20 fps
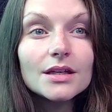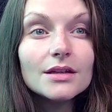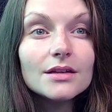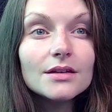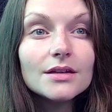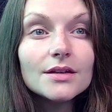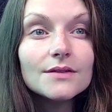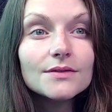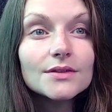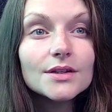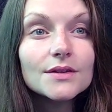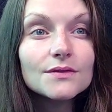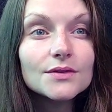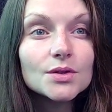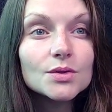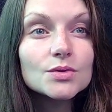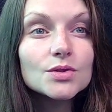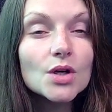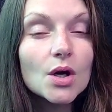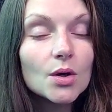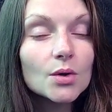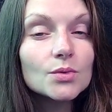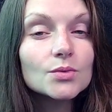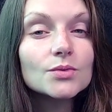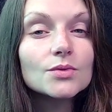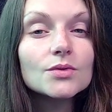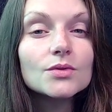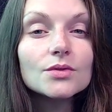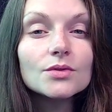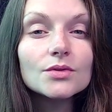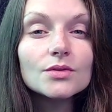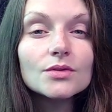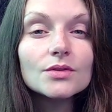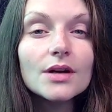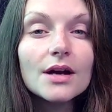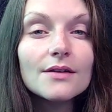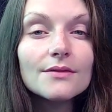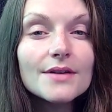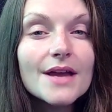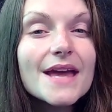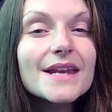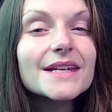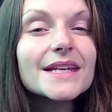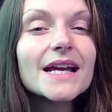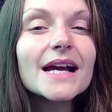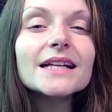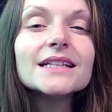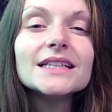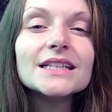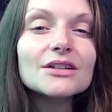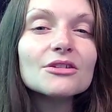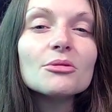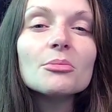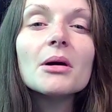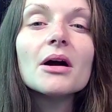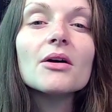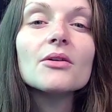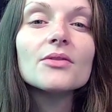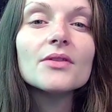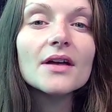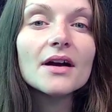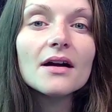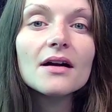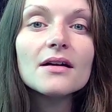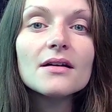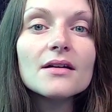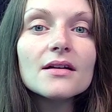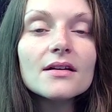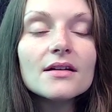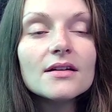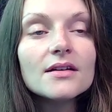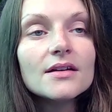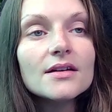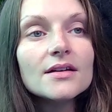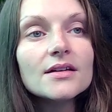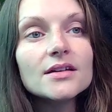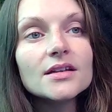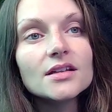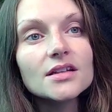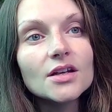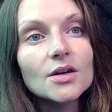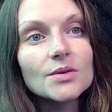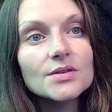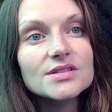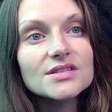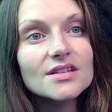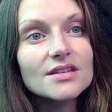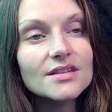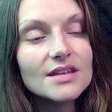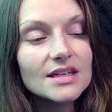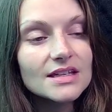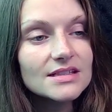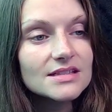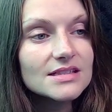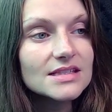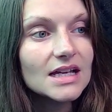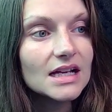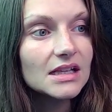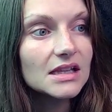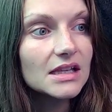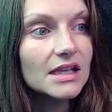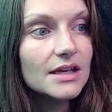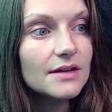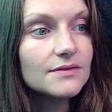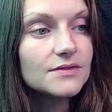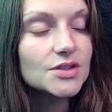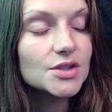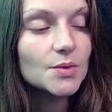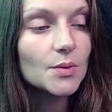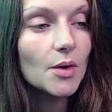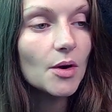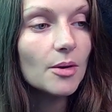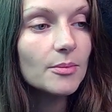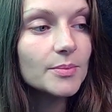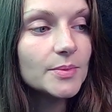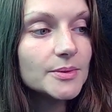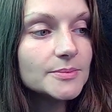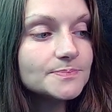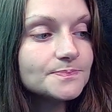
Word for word: even if you don't have any idea about that. You know, it's the things that lift you up.